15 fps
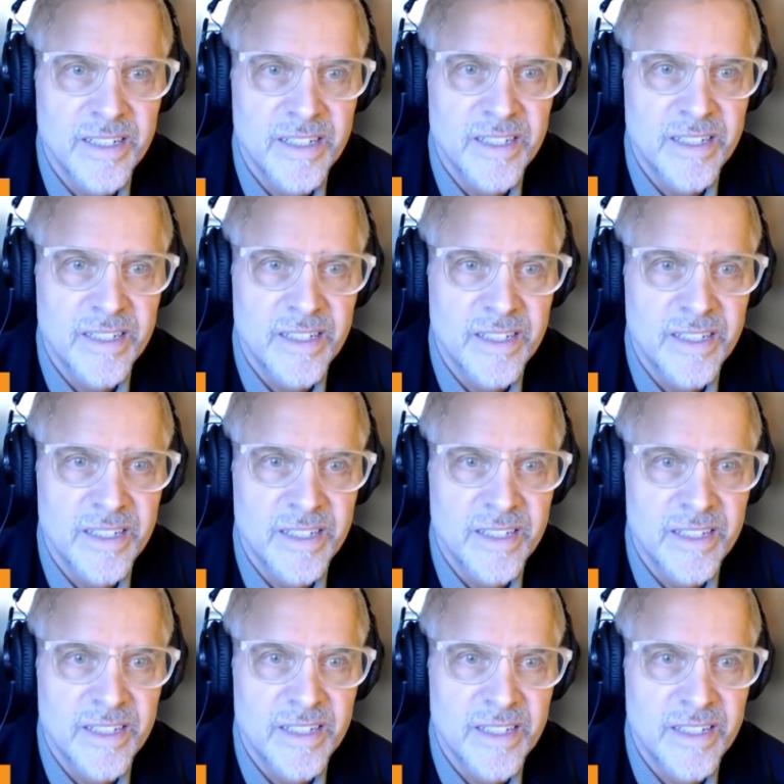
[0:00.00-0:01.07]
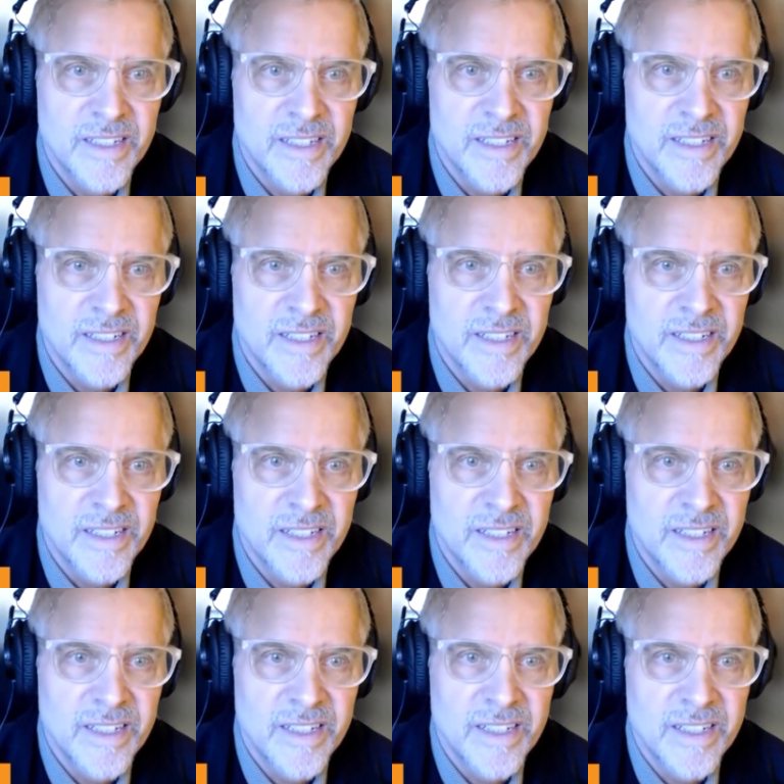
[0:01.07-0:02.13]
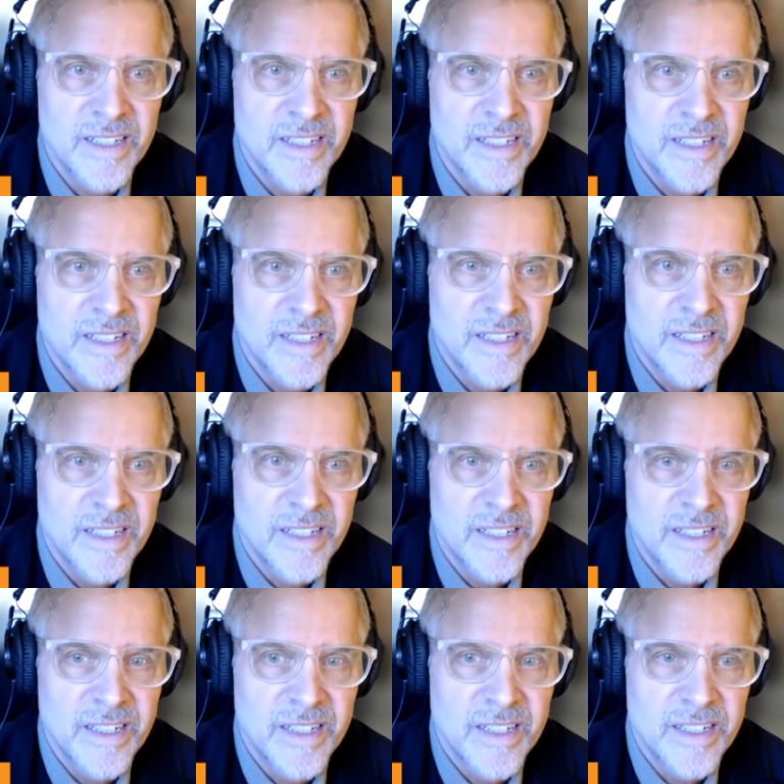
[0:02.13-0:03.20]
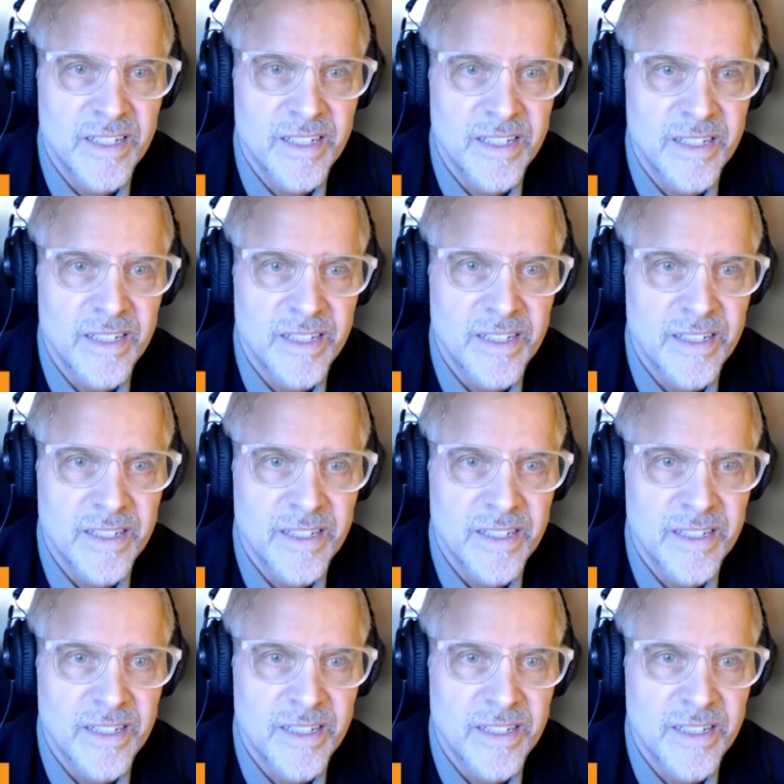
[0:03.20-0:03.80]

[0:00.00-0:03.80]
This person isn't speaking.